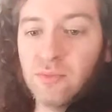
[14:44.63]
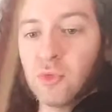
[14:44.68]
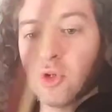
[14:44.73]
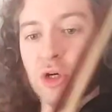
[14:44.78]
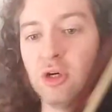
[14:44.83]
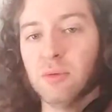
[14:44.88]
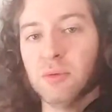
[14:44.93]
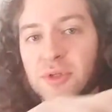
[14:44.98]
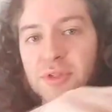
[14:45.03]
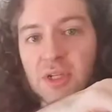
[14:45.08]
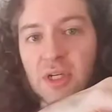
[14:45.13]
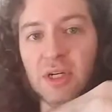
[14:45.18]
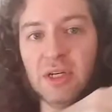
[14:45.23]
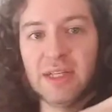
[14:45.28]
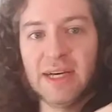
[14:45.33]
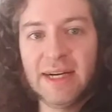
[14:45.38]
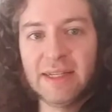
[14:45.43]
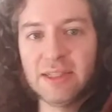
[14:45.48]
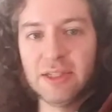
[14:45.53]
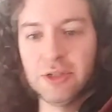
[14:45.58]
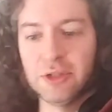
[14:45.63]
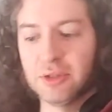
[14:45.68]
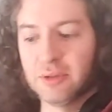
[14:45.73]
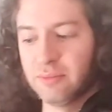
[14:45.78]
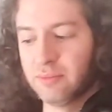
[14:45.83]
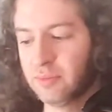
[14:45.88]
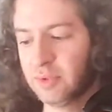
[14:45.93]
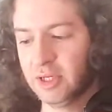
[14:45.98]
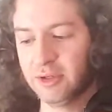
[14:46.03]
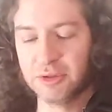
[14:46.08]
Almost all that
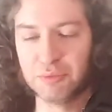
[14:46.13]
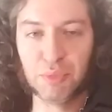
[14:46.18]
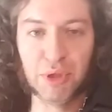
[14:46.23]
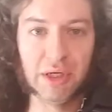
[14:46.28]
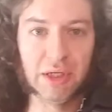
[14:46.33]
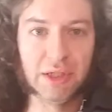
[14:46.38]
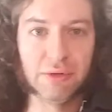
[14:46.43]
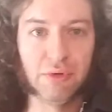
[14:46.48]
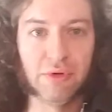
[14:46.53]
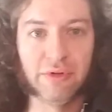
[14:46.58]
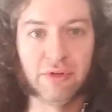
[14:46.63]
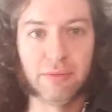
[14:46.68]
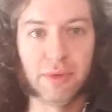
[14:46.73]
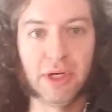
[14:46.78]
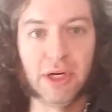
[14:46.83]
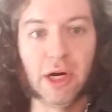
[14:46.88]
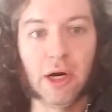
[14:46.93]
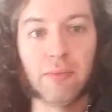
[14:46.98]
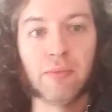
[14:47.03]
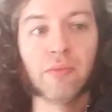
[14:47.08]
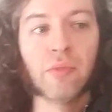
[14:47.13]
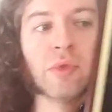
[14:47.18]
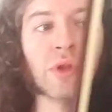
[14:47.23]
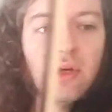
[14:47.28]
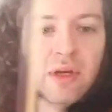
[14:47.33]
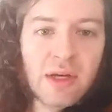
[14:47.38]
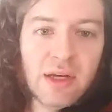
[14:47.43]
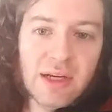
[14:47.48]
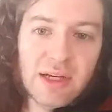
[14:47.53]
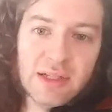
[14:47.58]
tone, I was barely moving my arm.
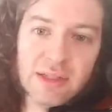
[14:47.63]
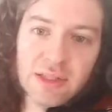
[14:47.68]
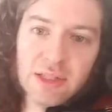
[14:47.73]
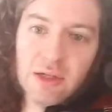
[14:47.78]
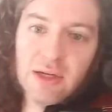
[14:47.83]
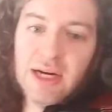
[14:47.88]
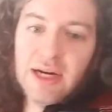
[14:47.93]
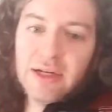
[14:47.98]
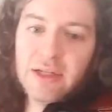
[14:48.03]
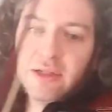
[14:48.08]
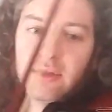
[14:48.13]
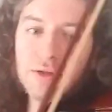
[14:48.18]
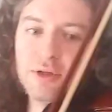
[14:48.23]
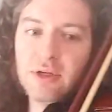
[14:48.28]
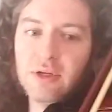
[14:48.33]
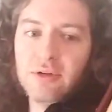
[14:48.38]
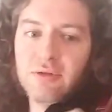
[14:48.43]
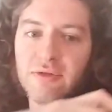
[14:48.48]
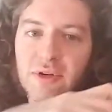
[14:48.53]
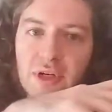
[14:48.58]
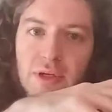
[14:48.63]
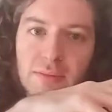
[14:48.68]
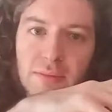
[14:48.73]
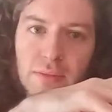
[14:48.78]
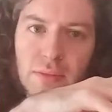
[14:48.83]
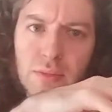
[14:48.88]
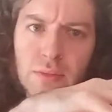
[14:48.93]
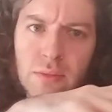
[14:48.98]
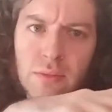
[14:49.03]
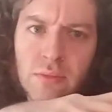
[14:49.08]
And so how do you go from
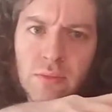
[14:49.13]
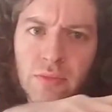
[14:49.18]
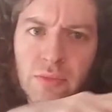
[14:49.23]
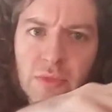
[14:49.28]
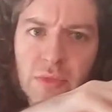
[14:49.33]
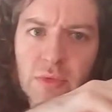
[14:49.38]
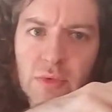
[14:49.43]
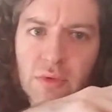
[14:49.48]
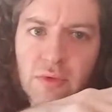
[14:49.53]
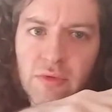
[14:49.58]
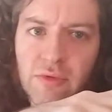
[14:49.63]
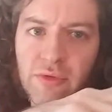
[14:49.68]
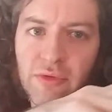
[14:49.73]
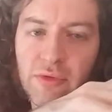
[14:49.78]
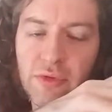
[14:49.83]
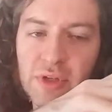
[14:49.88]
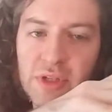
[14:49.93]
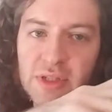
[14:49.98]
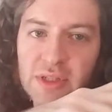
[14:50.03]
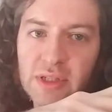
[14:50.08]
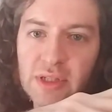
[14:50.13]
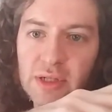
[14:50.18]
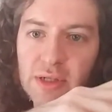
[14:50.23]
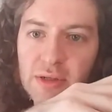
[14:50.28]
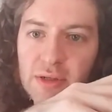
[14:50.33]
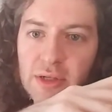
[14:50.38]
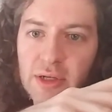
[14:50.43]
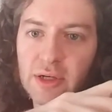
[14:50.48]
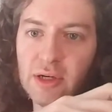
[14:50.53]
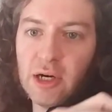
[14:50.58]
freezing
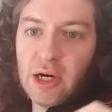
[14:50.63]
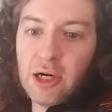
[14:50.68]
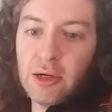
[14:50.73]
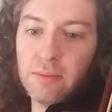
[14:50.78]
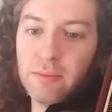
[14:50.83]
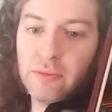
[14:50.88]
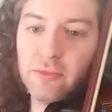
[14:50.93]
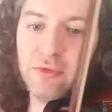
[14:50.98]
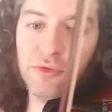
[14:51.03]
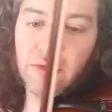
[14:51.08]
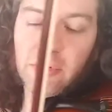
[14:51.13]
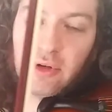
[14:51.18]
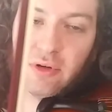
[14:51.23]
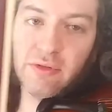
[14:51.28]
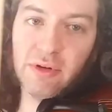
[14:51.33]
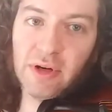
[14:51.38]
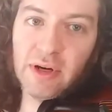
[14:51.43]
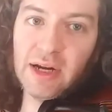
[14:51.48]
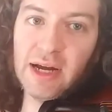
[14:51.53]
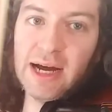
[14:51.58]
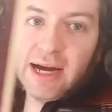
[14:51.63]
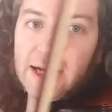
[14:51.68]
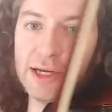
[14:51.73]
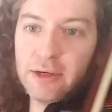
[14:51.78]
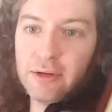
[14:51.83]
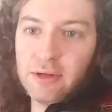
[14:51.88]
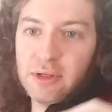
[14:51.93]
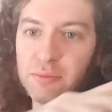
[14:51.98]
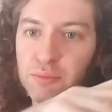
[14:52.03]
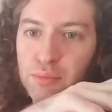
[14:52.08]
your arm for a very
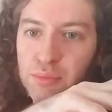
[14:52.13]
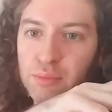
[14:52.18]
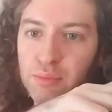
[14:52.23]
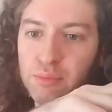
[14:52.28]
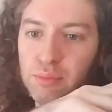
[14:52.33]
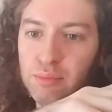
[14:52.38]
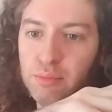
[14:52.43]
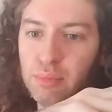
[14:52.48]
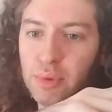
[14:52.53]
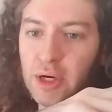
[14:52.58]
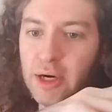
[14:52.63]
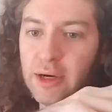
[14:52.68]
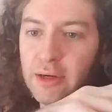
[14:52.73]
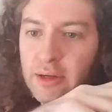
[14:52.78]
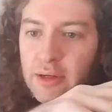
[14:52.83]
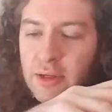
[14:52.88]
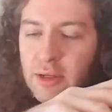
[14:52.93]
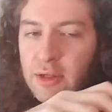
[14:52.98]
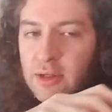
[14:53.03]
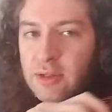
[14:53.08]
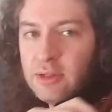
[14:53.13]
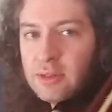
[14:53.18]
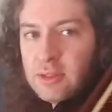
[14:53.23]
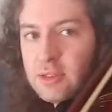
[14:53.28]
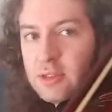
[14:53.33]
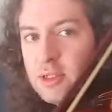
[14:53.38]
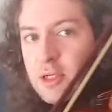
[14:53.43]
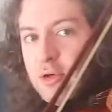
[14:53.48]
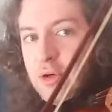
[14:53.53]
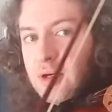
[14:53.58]
accurate part
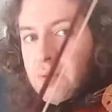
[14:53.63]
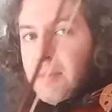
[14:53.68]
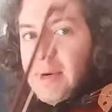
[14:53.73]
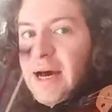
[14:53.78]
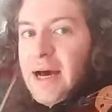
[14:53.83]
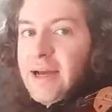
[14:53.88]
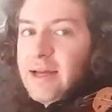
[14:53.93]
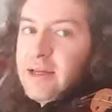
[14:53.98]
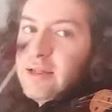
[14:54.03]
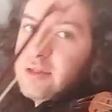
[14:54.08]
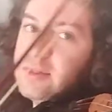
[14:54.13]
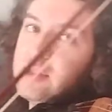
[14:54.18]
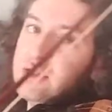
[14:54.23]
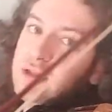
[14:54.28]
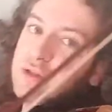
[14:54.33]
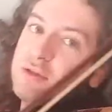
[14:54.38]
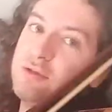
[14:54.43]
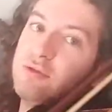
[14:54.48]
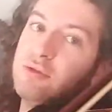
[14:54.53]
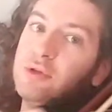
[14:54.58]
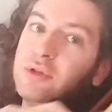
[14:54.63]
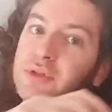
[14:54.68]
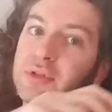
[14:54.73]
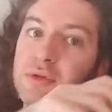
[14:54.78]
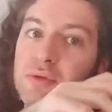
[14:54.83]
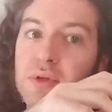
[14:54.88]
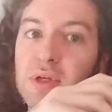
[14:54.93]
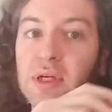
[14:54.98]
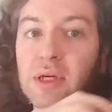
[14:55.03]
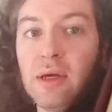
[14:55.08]
to going back into a full
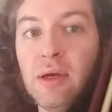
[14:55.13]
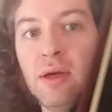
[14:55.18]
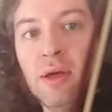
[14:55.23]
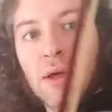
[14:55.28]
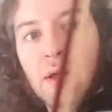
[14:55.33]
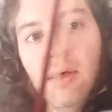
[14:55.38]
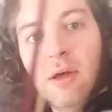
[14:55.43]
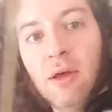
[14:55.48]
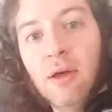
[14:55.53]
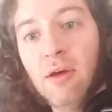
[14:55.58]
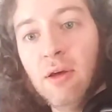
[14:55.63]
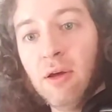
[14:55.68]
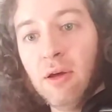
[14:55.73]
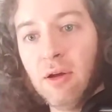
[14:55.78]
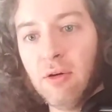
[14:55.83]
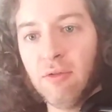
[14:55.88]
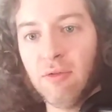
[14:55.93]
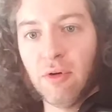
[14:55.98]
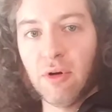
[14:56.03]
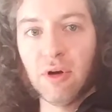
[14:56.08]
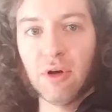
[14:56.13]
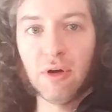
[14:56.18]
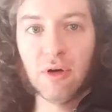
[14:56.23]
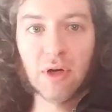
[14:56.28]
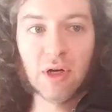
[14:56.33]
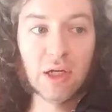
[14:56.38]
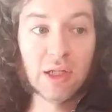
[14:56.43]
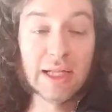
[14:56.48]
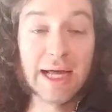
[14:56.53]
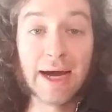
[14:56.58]
swing for
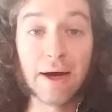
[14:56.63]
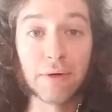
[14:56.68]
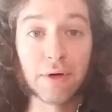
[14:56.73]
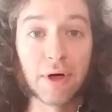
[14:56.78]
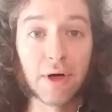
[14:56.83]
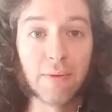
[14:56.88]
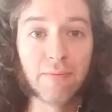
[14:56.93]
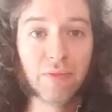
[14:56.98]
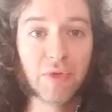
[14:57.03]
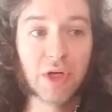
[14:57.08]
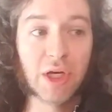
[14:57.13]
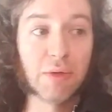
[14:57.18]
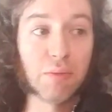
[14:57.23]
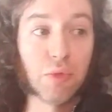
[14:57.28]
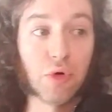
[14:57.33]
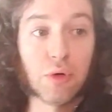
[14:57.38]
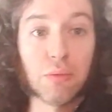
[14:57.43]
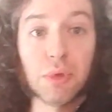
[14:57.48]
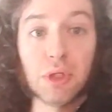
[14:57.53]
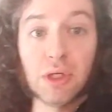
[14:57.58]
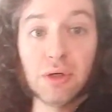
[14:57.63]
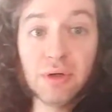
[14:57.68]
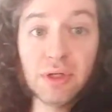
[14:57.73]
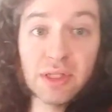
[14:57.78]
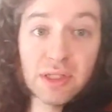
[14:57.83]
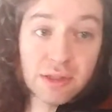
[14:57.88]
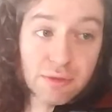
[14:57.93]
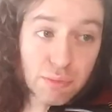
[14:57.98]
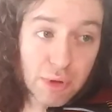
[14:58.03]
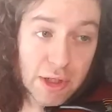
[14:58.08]
a, a louder and more
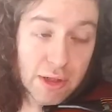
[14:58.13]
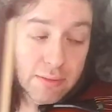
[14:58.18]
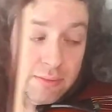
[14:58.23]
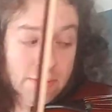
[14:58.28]
melodious part?